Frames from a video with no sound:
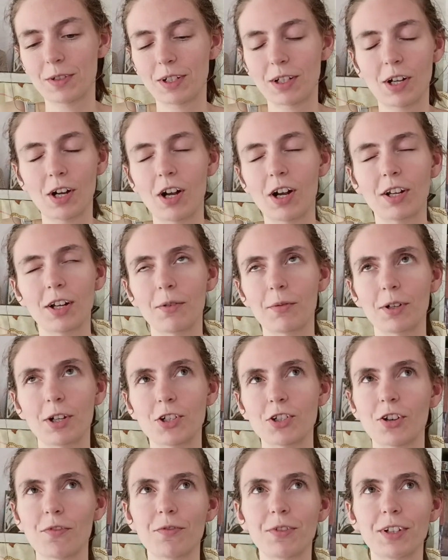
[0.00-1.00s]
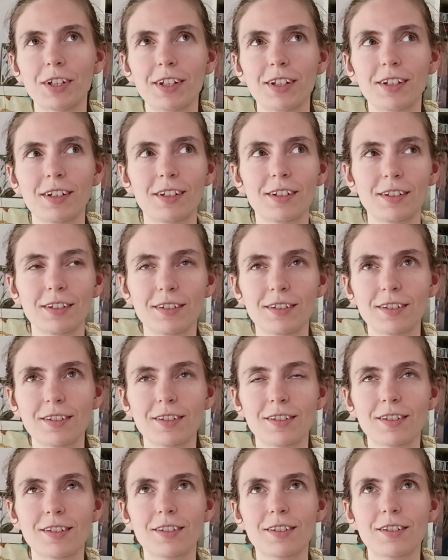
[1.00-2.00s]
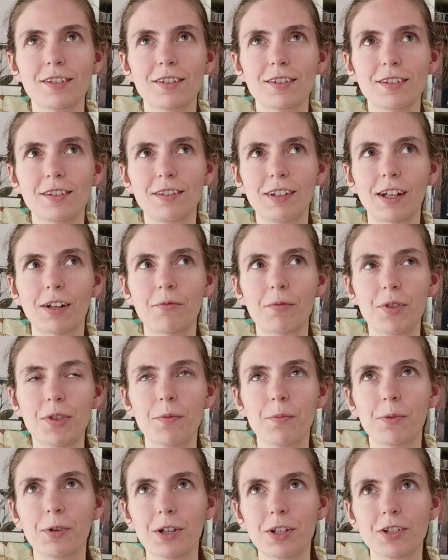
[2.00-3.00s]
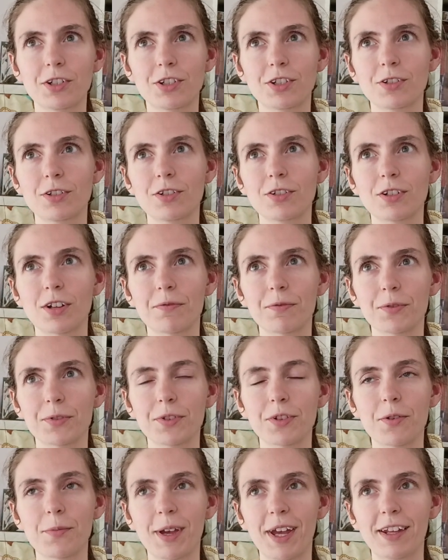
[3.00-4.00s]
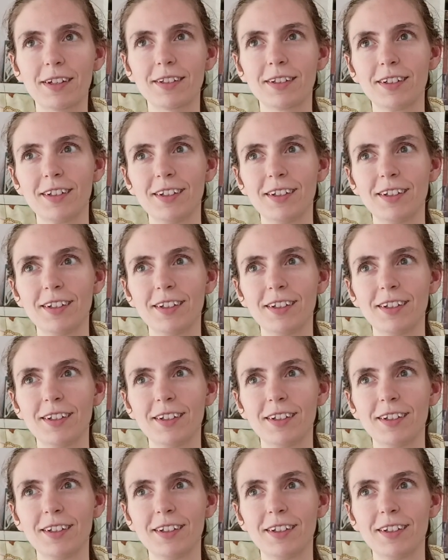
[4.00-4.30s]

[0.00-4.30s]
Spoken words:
And God, I want to shuffle it like with the bridge shuffle so bad.